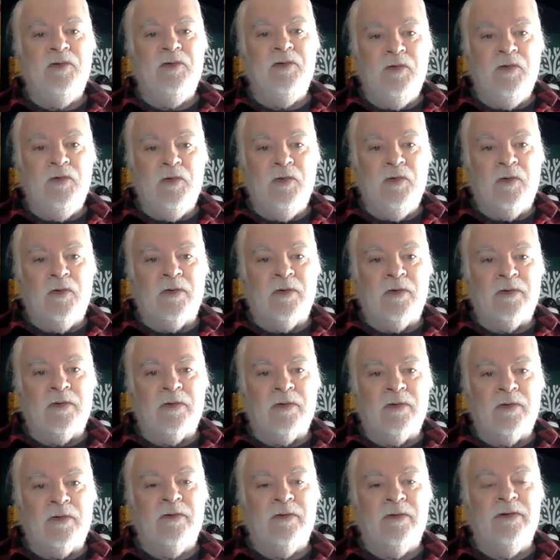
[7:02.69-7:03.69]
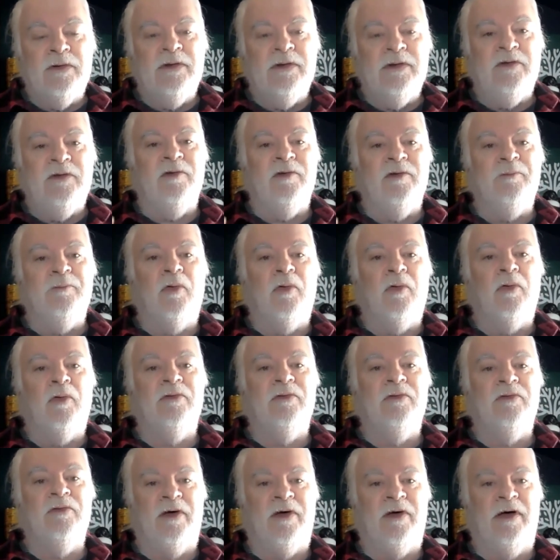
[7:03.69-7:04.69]
New York is an
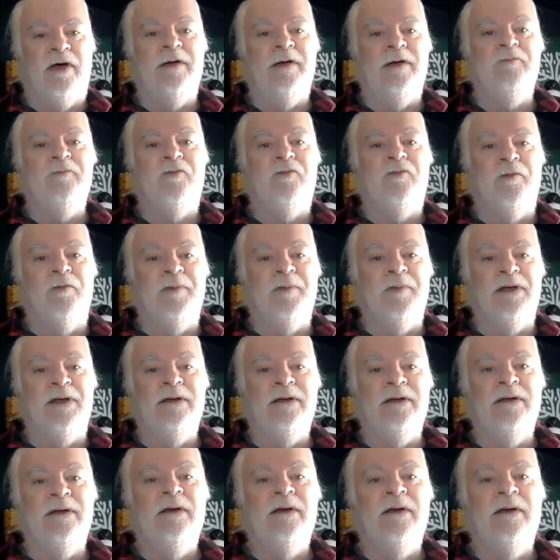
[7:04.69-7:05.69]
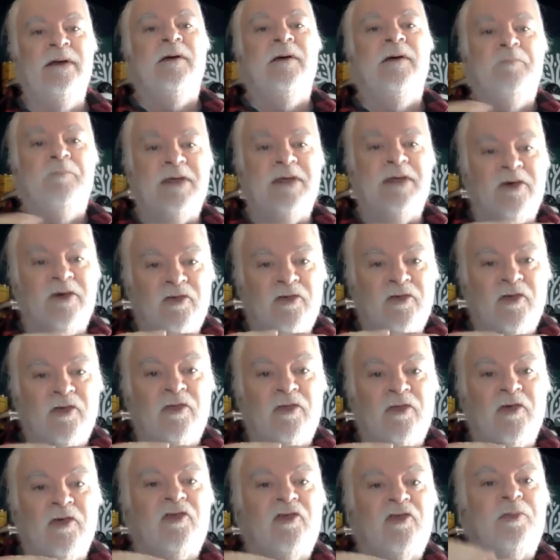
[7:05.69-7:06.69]
important time for me, because
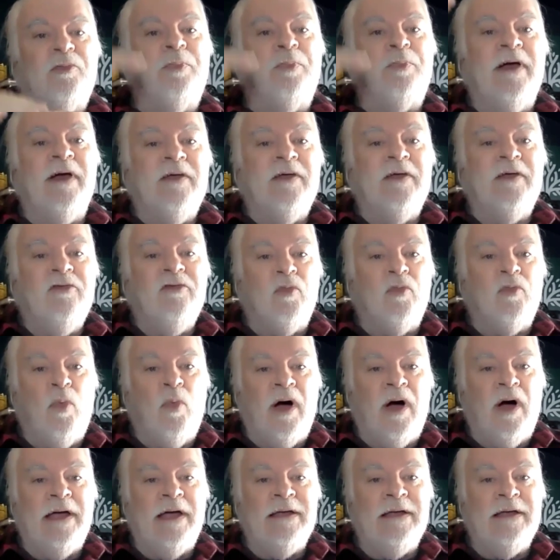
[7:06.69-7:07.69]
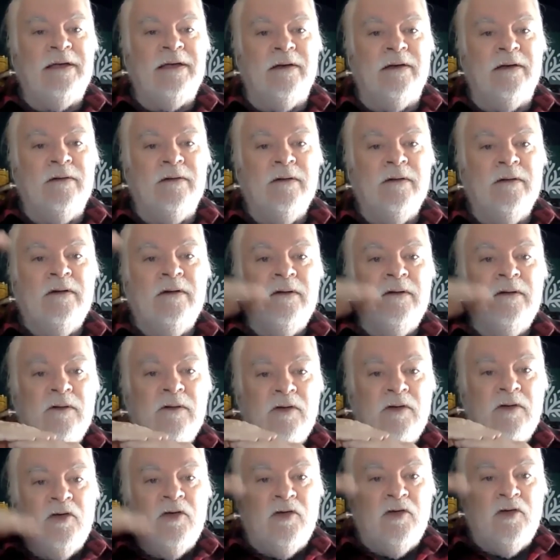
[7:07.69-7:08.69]
the spreads widen,
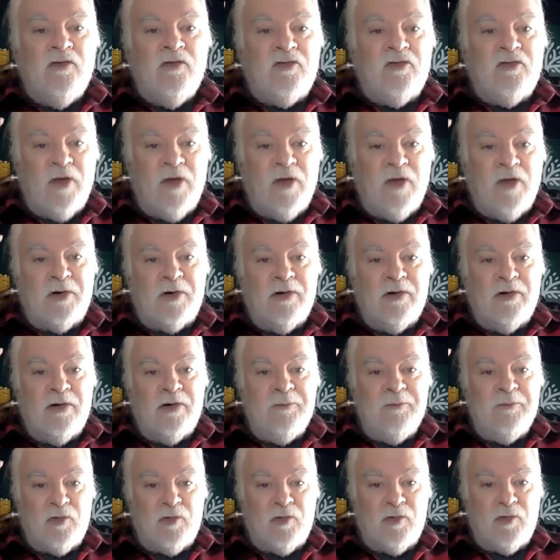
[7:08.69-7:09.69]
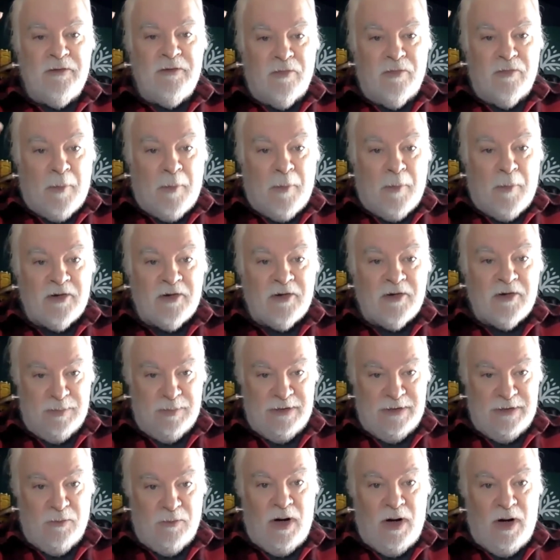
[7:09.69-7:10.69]
sometimes quite
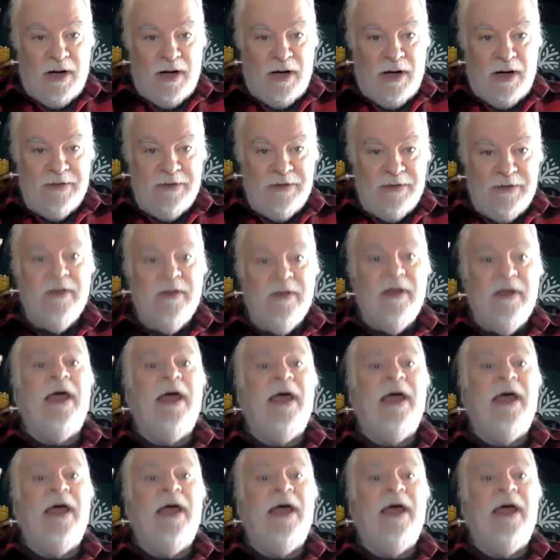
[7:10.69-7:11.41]
remarkably wide,